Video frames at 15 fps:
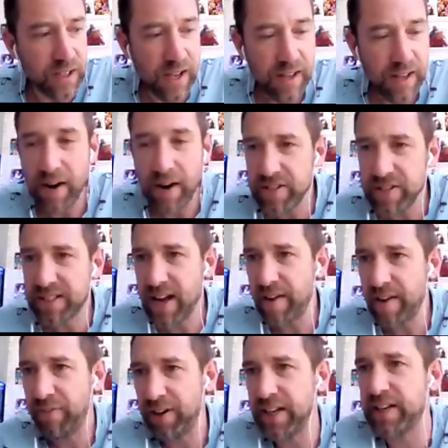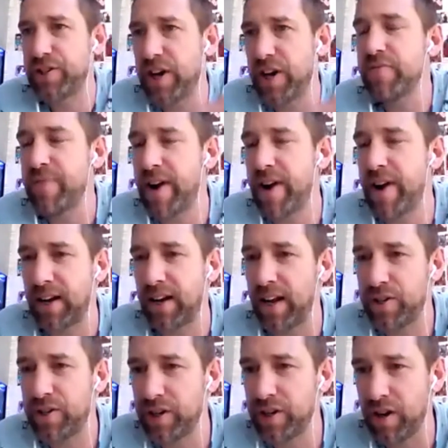there is definitely gene
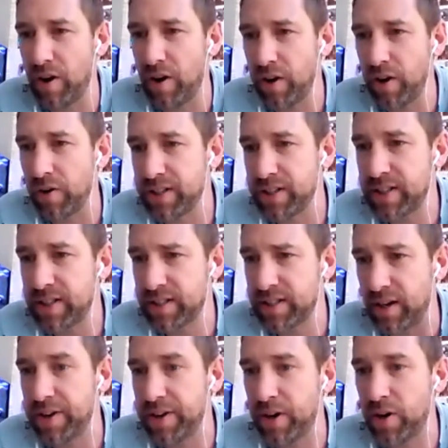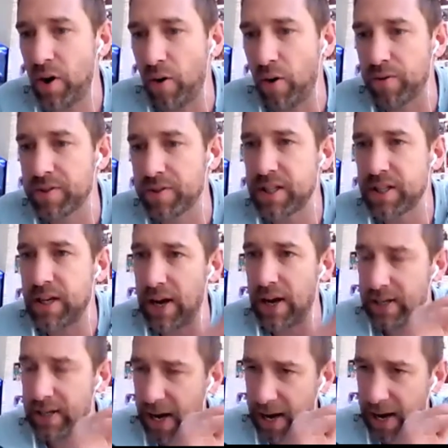regulation going on inside the corals
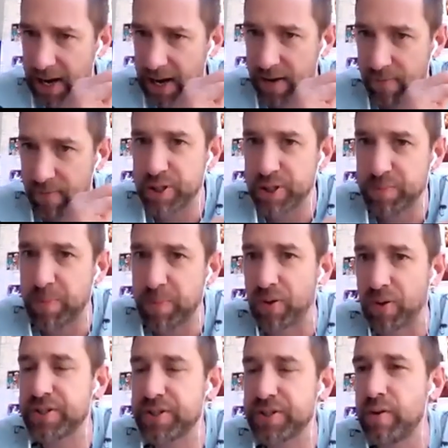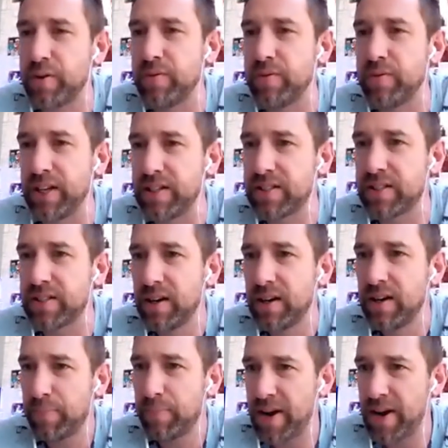in response to this
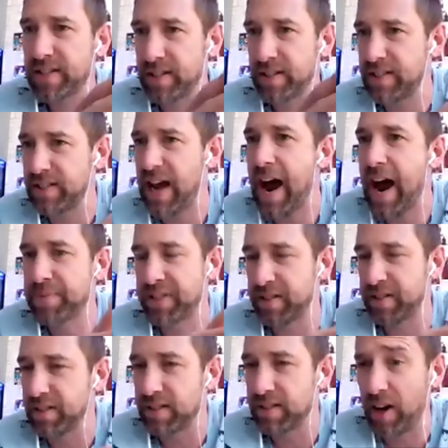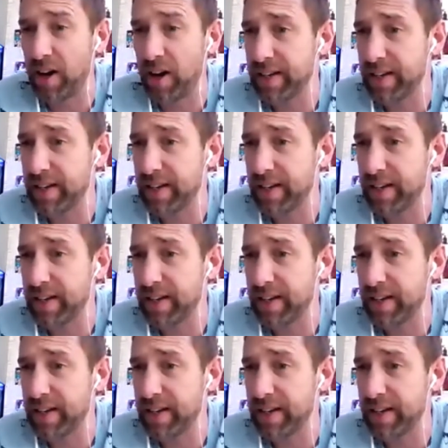presence, absence of light.